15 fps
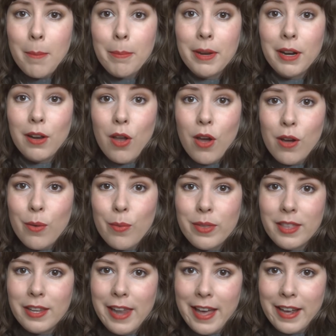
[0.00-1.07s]
But along
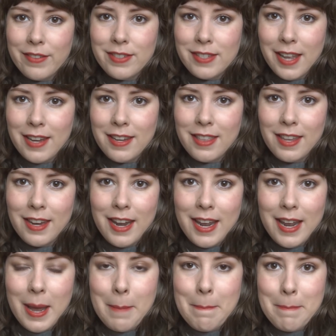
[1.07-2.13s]
with the lack of scent that
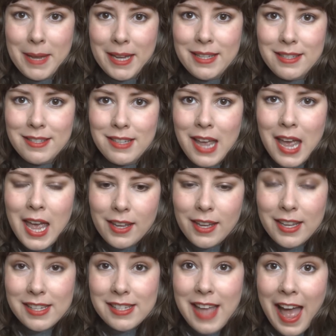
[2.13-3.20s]
he emits,
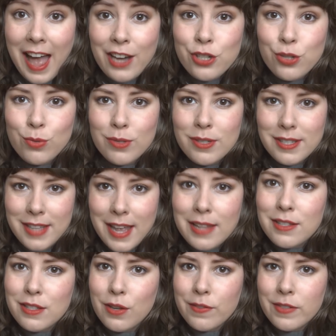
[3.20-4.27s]
his actual
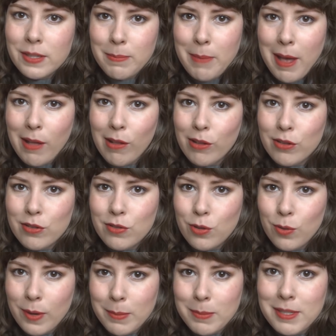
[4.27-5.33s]
sense of smell
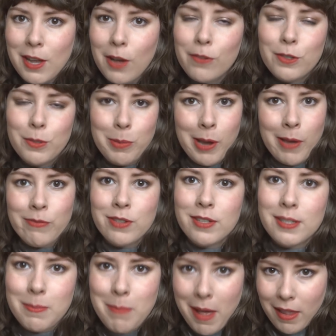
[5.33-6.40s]
to himself, to be able to
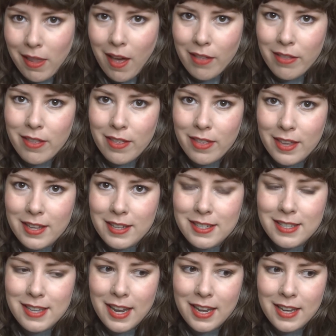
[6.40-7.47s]
smell other
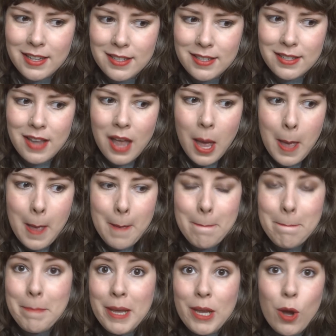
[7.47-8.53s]
things, is
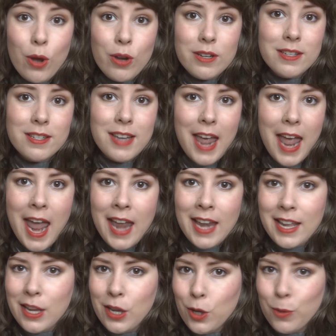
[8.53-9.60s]
beyond
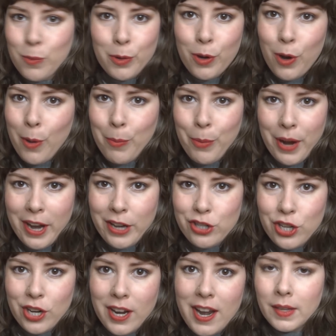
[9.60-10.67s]
any human
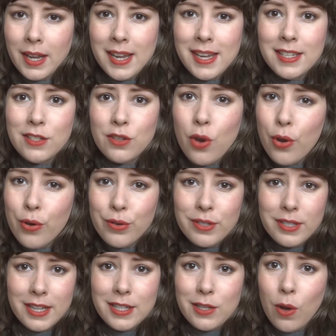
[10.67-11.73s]
comprehension. His
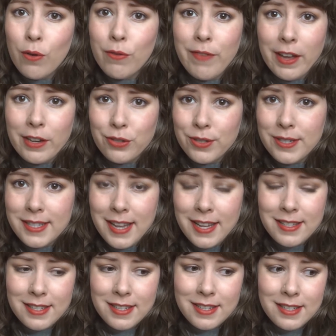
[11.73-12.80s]
nose, his olfactory
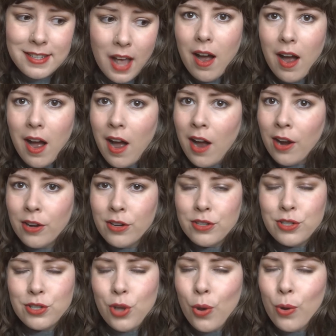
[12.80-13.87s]
senses are
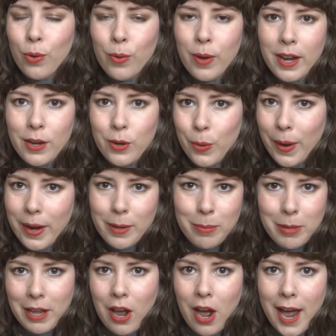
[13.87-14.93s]
so
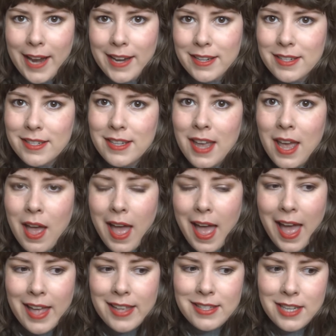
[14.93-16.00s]
incredibly heightened.
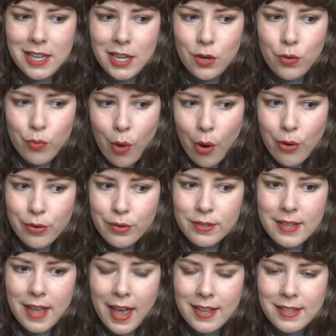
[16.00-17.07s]
As he
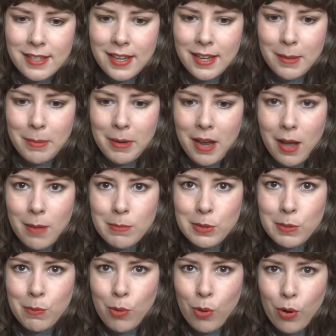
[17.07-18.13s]
grows, as he
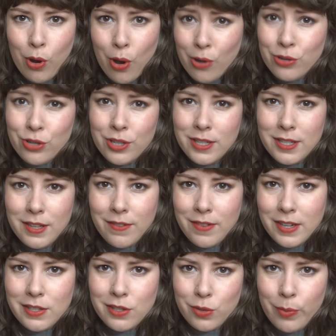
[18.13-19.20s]
becomes more conscious of
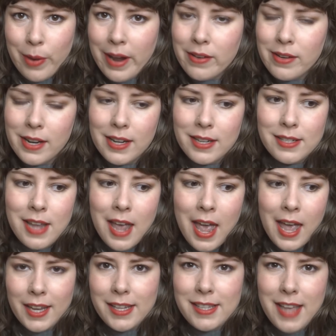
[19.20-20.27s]
his surroundings,
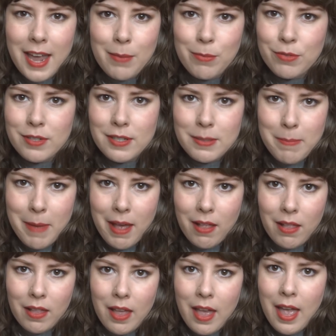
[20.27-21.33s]
he's able to
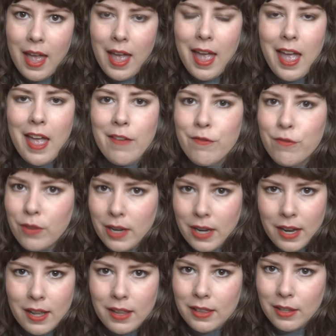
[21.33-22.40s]
smell
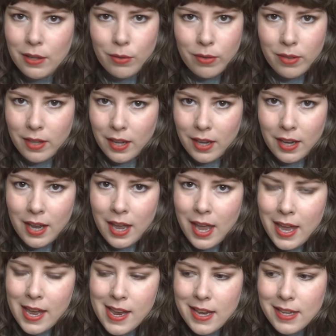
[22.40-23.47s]
every little thing.
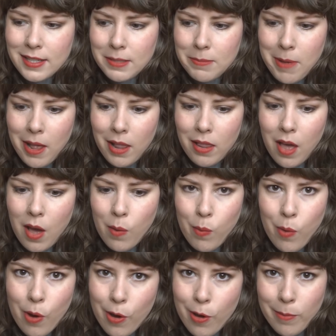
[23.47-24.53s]
He can smell a
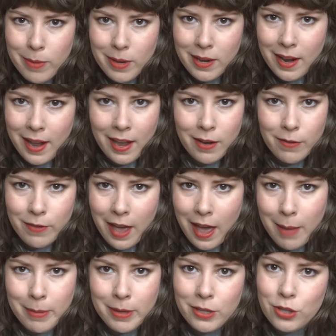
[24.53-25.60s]
worm in a head of
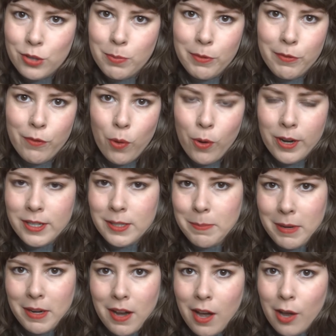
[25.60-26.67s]
cabbage before it's
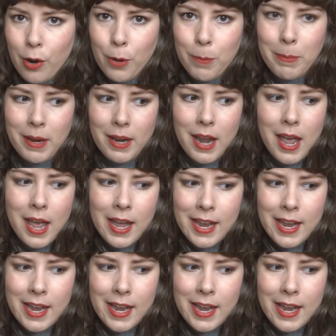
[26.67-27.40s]
been cut open.